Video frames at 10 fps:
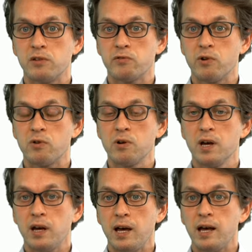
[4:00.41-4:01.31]
state rho
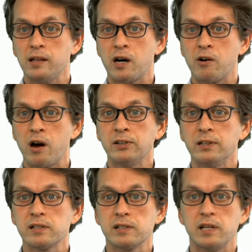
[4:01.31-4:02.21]
and our
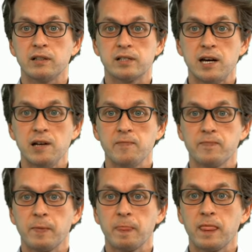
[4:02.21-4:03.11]
ideal state psi,
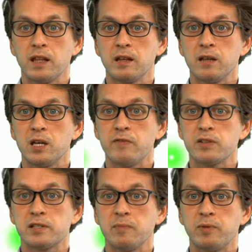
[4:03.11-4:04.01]

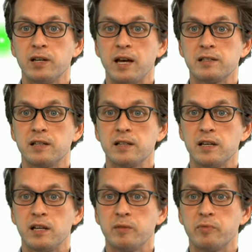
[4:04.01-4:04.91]
given simply as
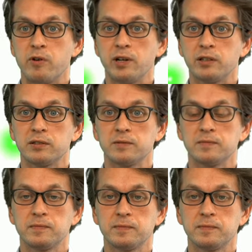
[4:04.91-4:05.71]
this inner product.